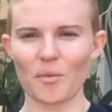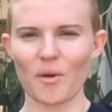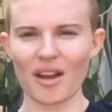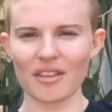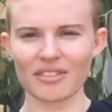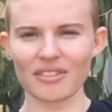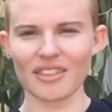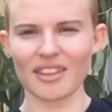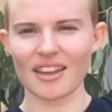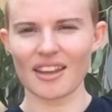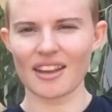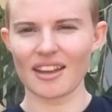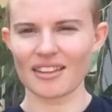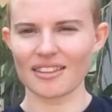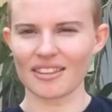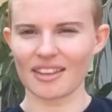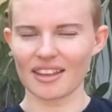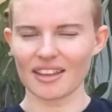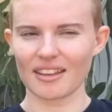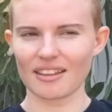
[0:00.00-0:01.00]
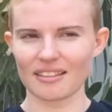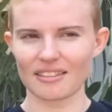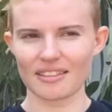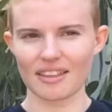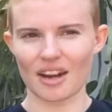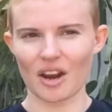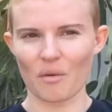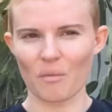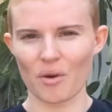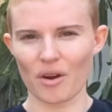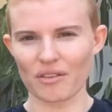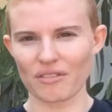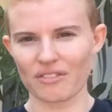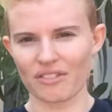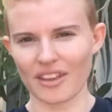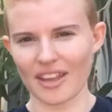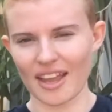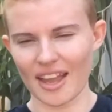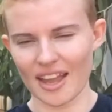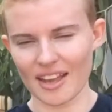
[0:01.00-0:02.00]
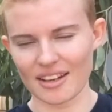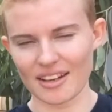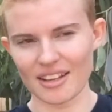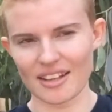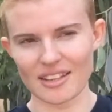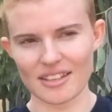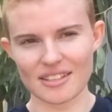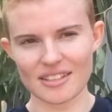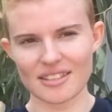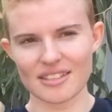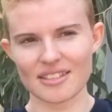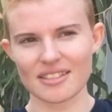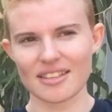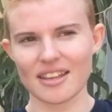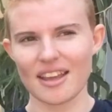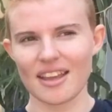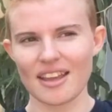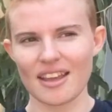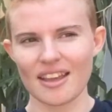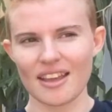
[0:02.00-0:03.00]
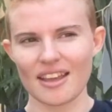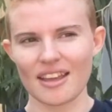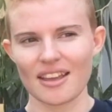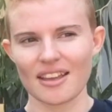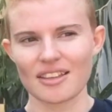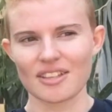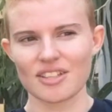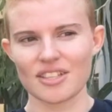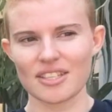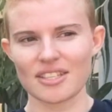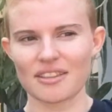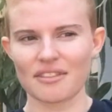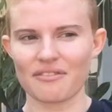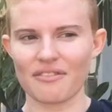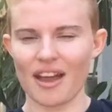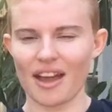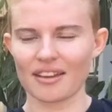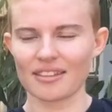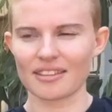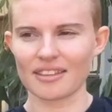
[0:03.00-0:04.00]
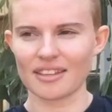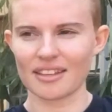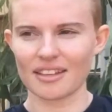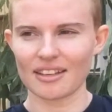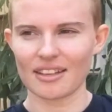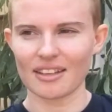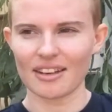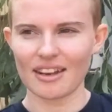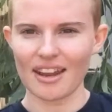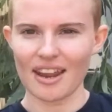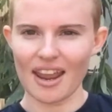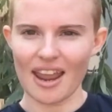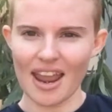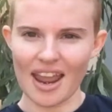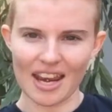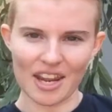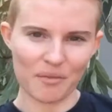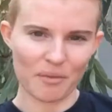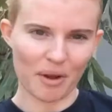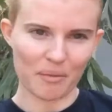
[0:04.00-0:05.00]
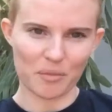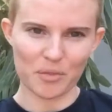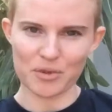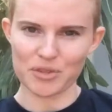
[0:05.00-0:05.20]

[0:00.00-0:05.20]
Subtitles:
one thing I think that I won't forget is just the fact that anyone